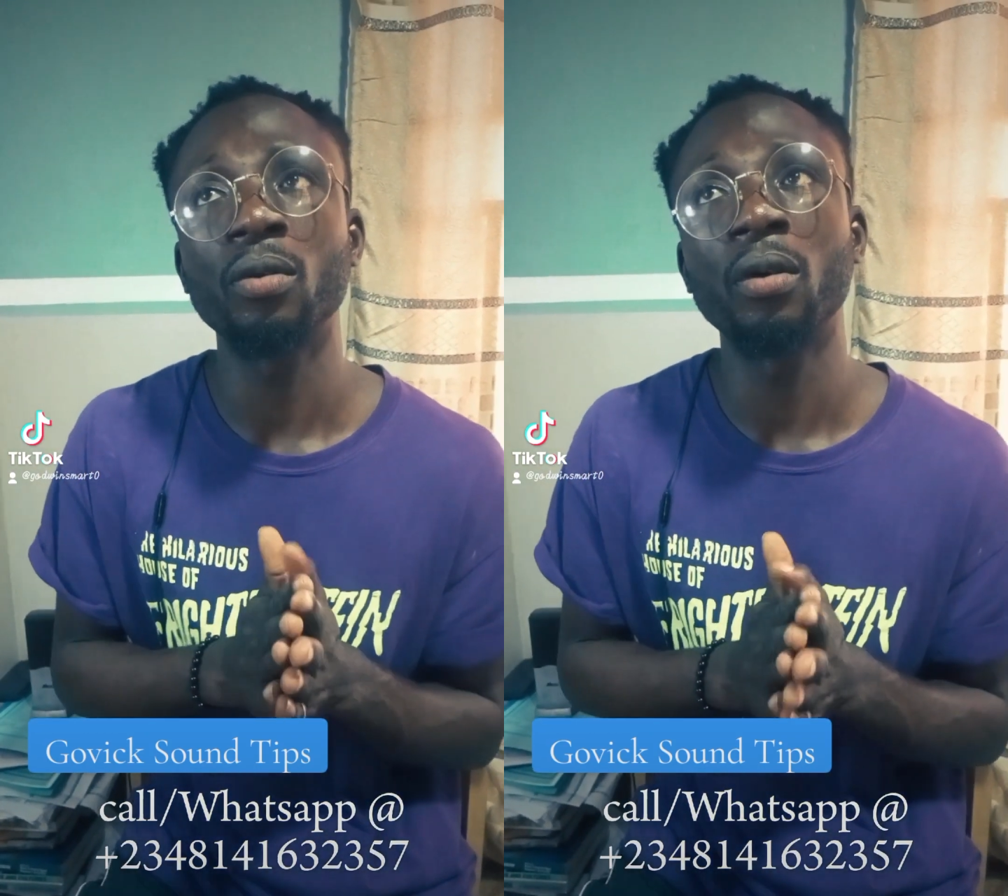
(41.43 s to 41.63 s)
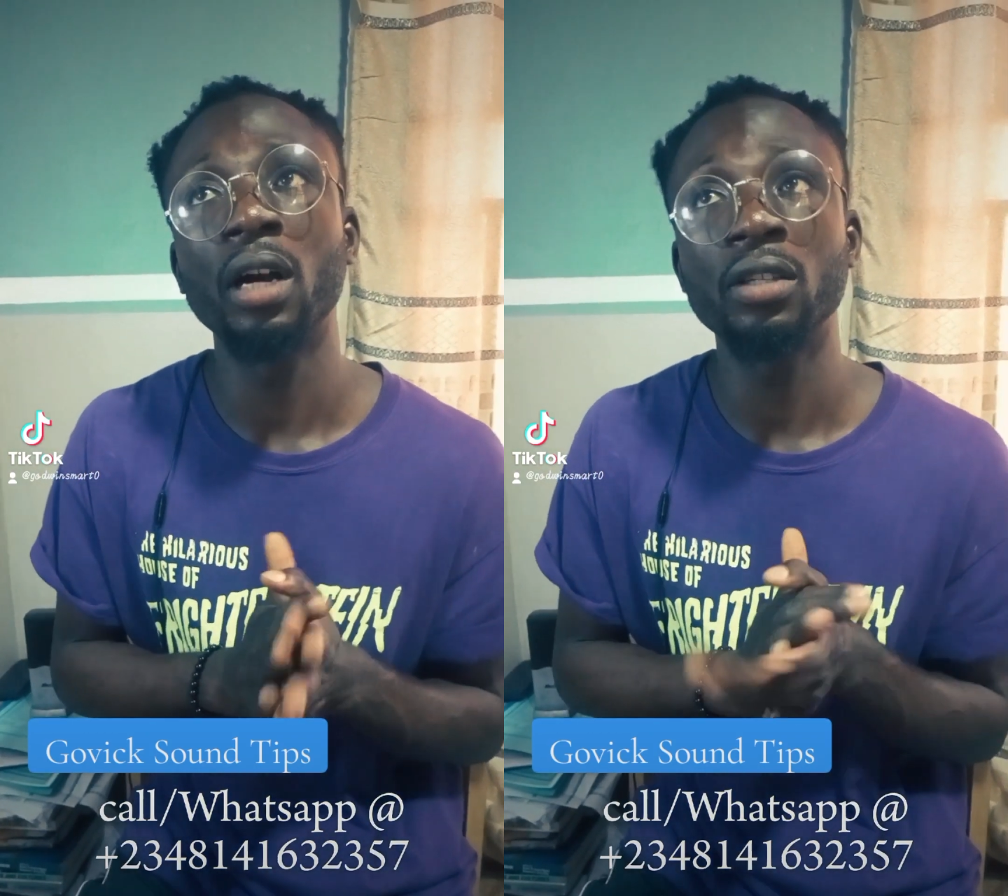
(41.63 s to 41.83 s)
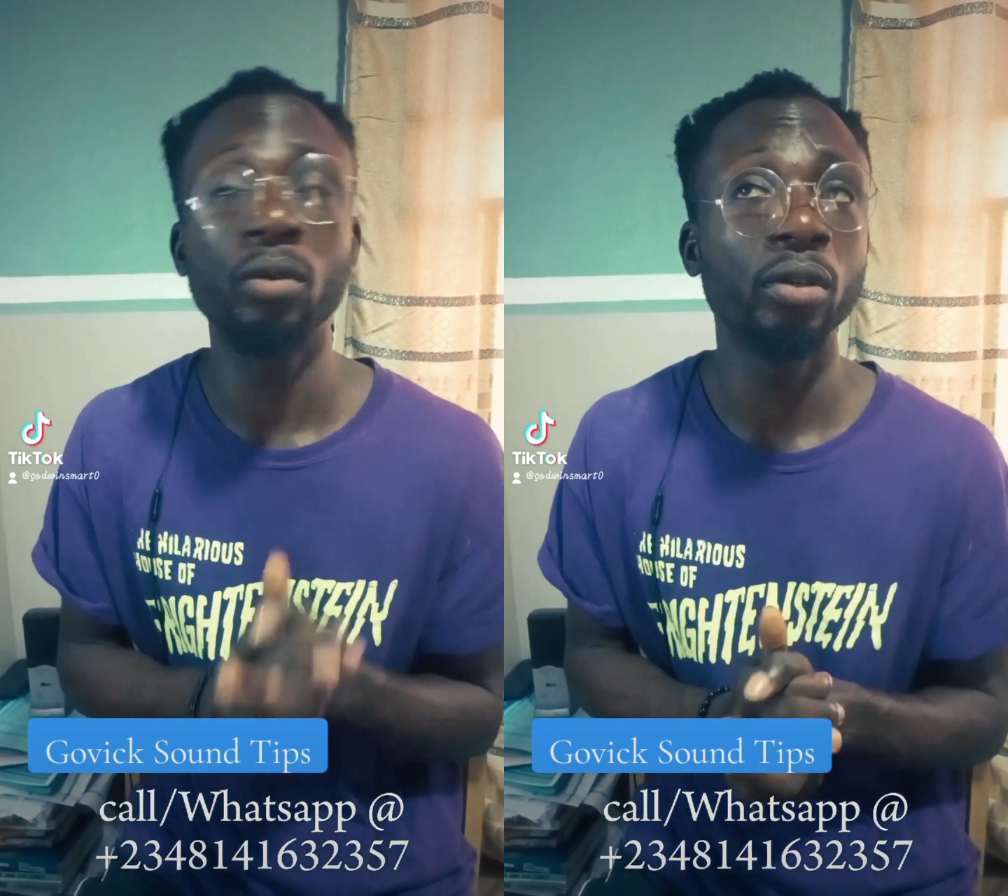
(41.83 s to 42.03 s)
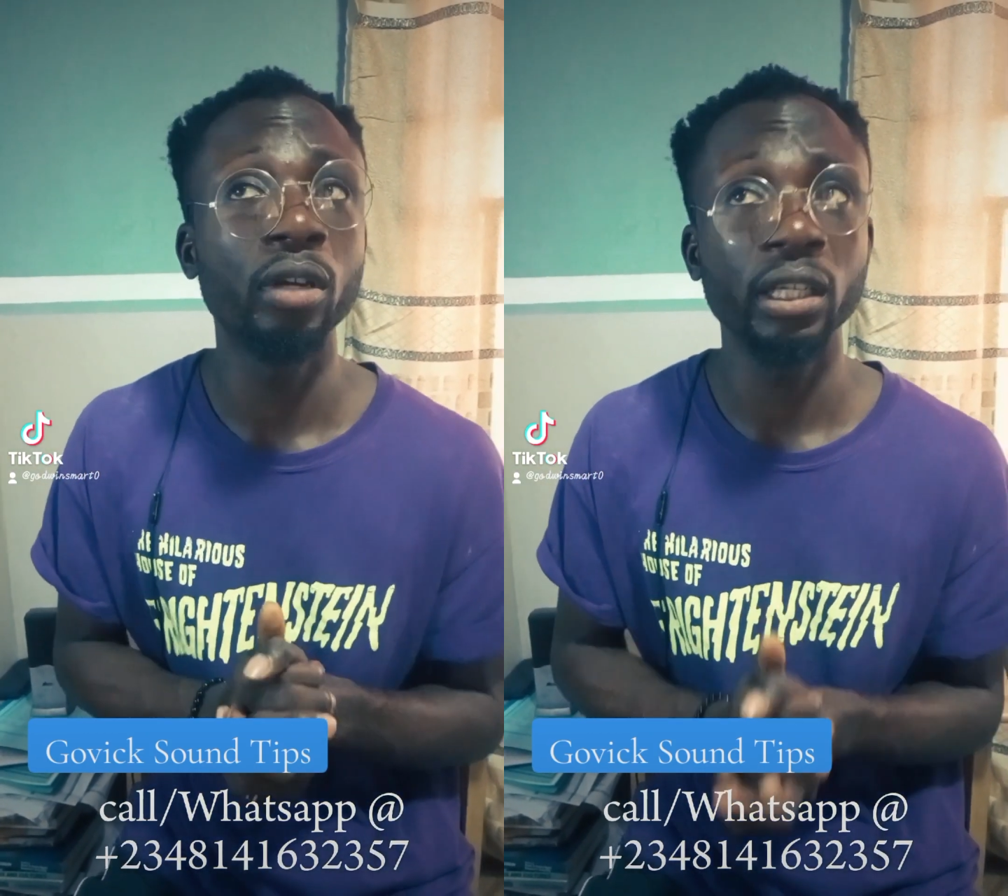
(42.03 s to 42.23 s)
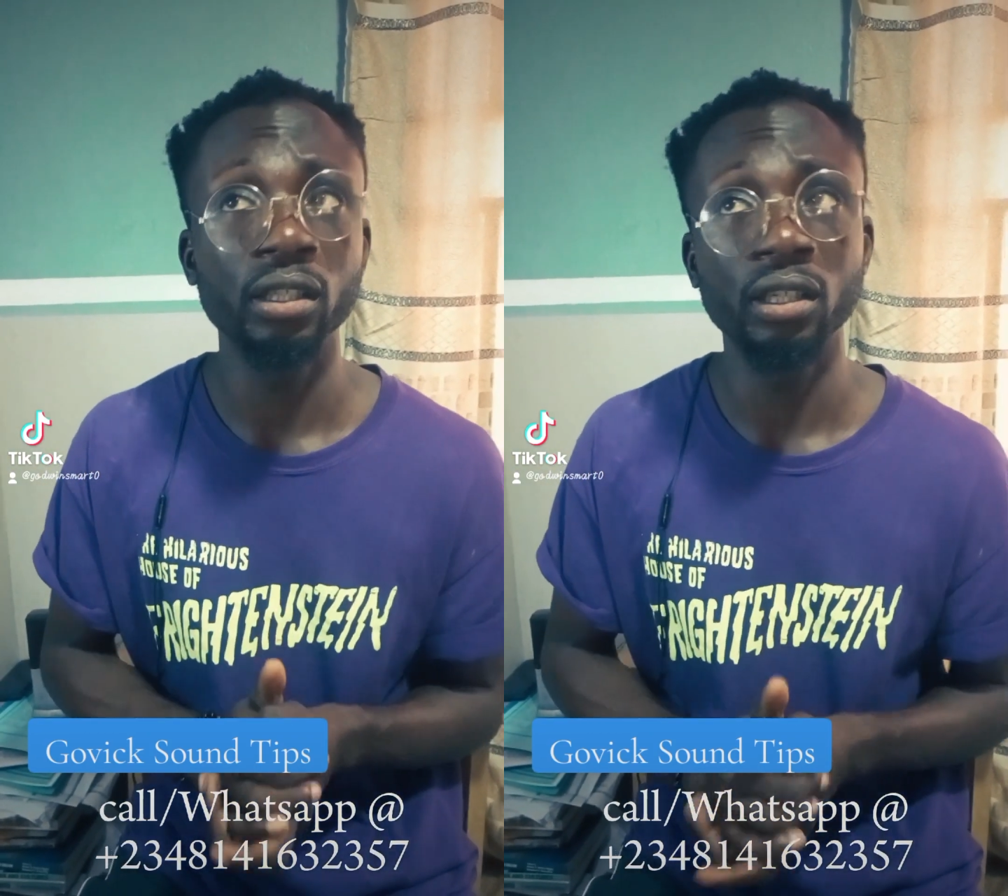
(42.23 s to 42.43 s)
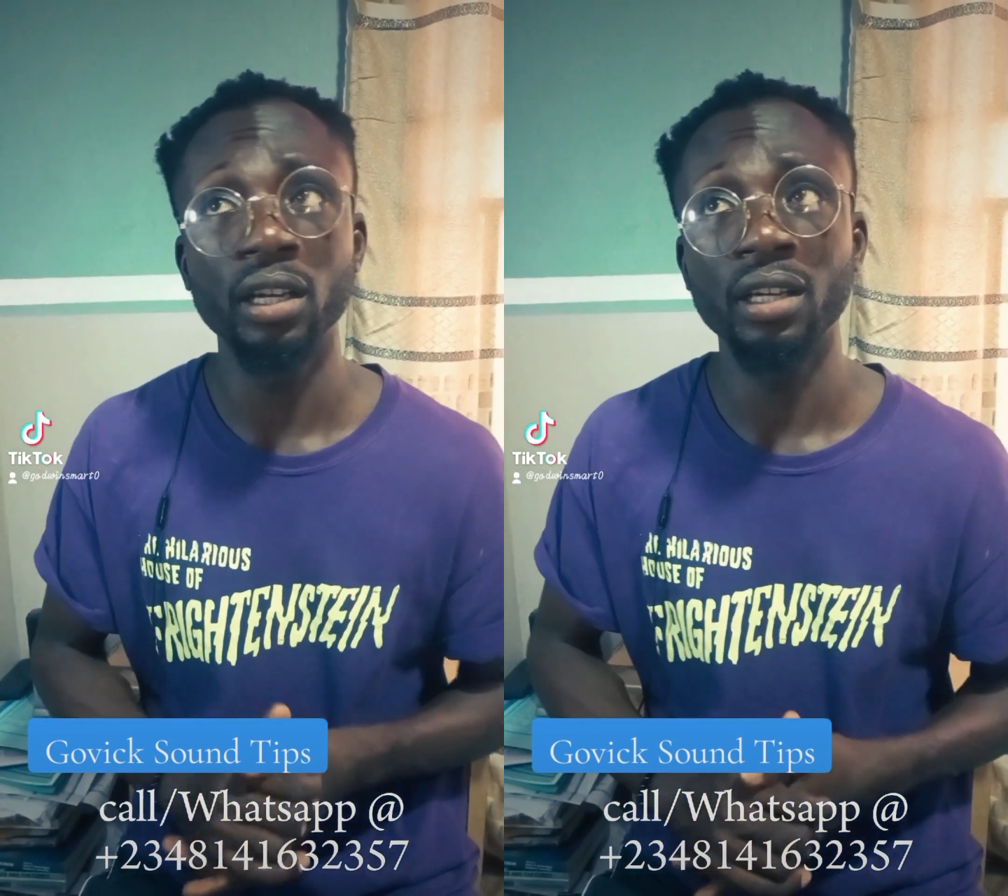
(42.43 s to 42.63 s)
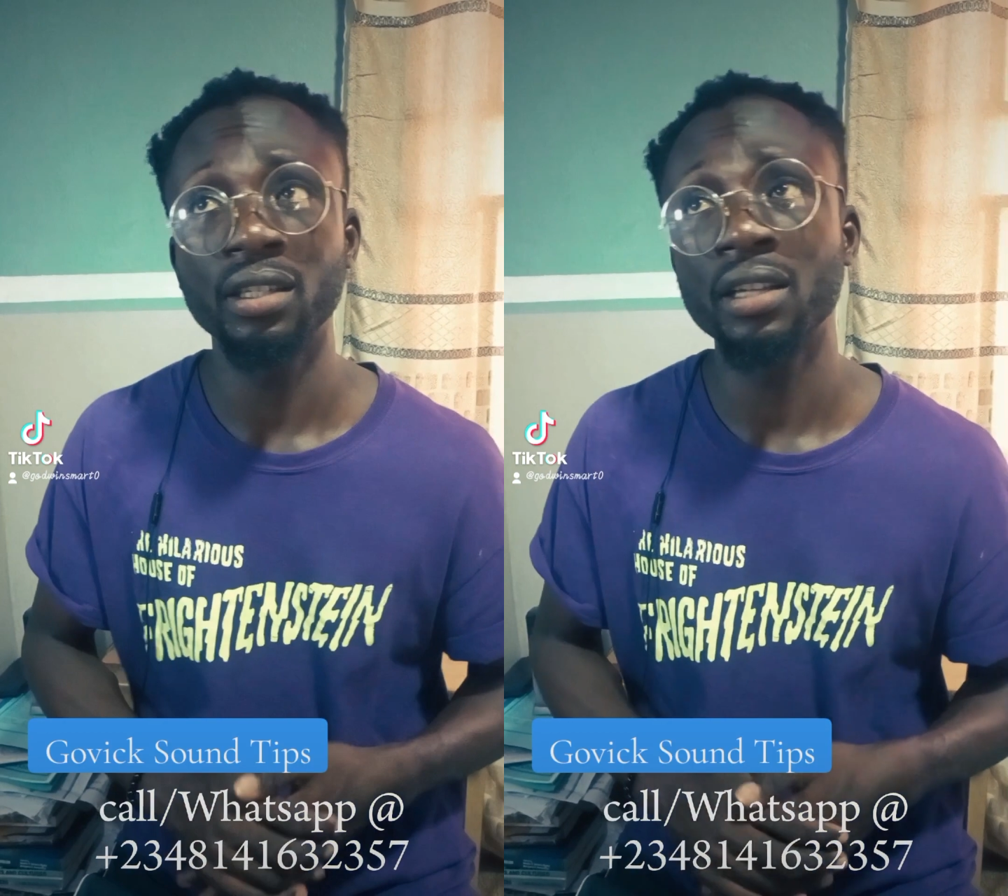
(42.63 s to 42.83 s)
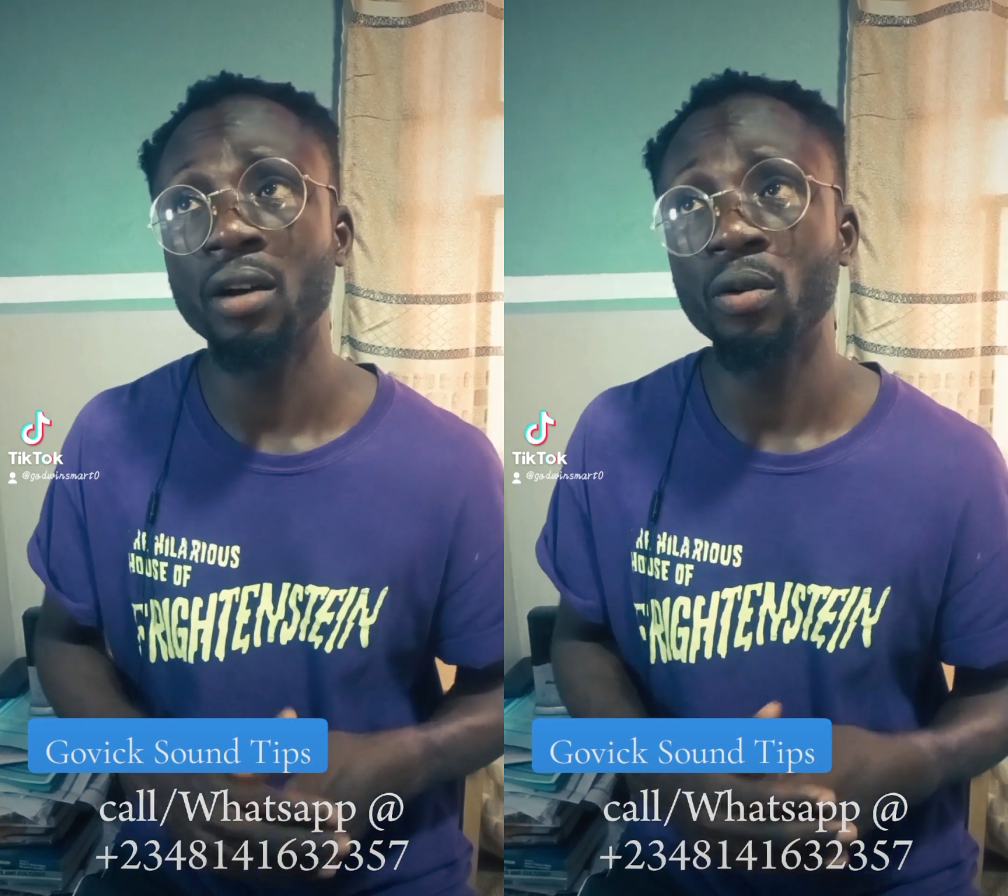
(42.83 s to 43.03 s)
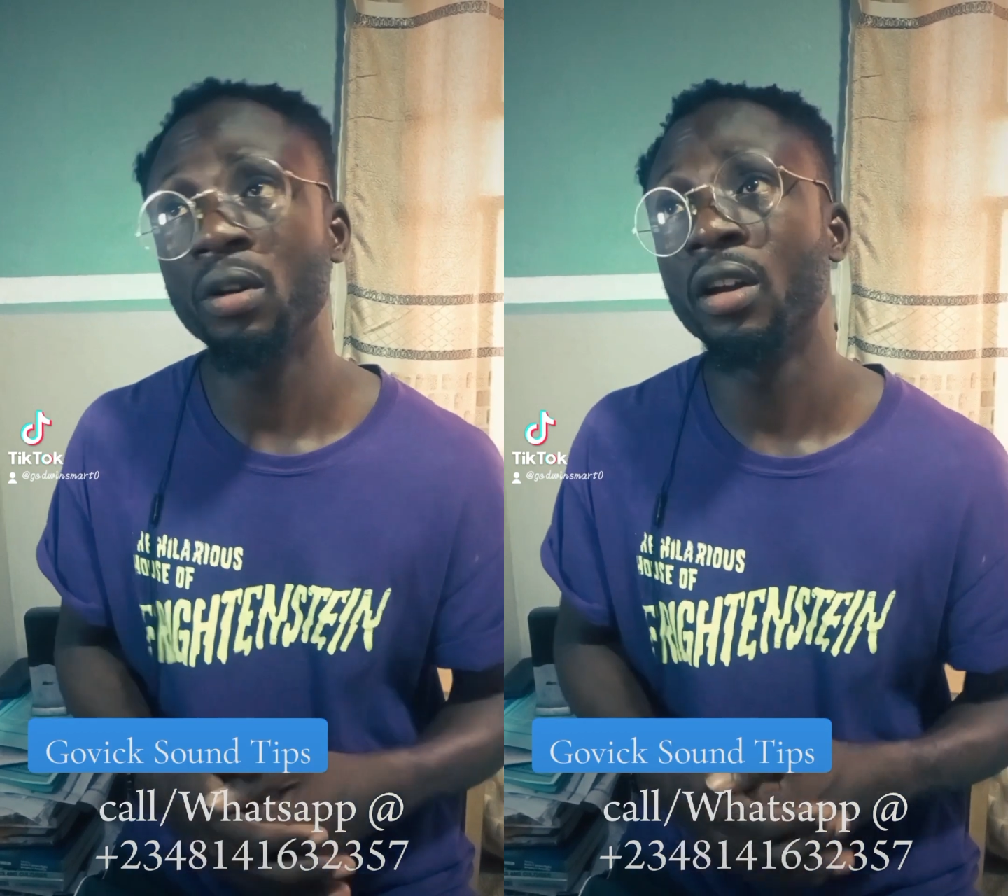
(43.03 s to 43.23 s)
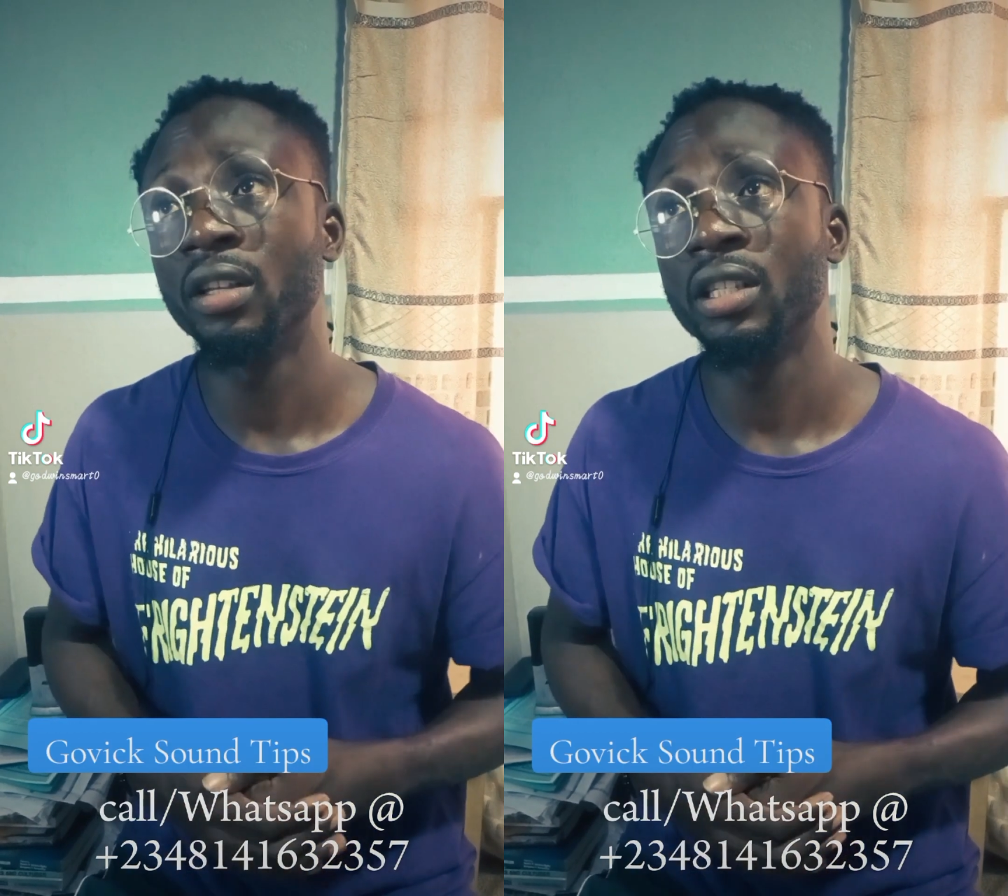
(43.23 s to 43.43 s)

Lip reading: or as audio engineers, there are a whole lot.